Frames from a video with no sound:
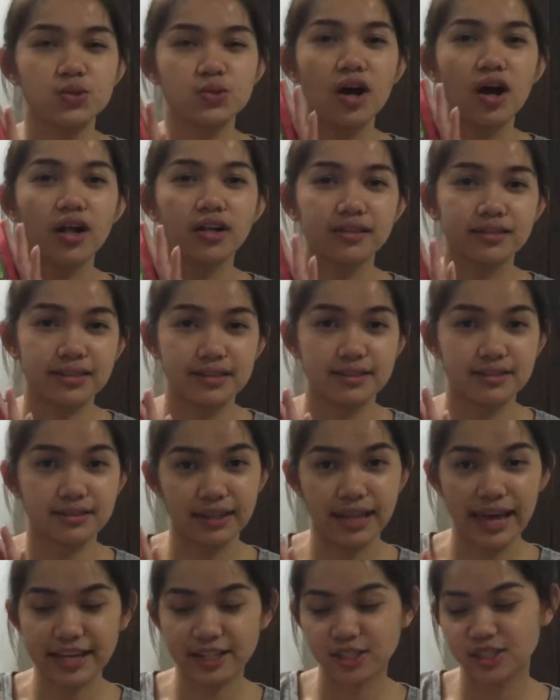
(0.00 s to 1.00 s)
holiday
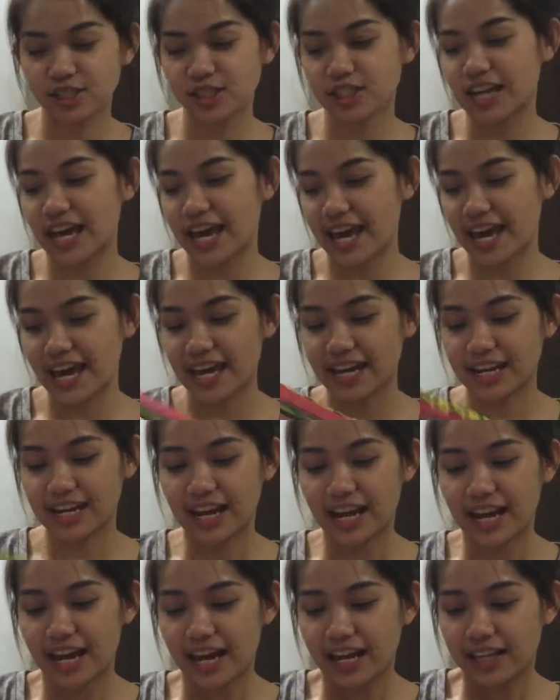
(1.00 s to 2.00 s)
collection. And
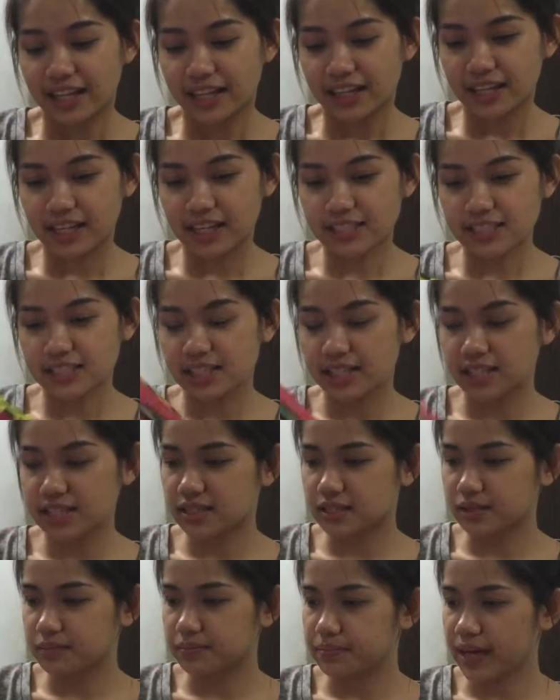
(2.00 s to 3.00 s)
this is
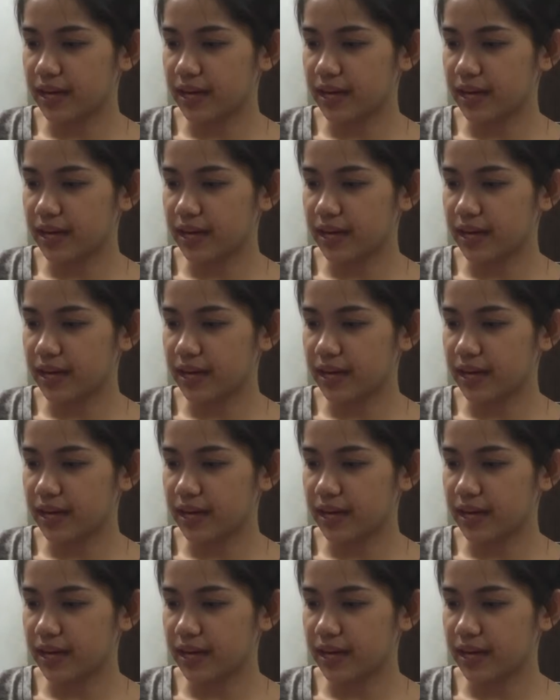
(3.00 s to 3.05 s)
the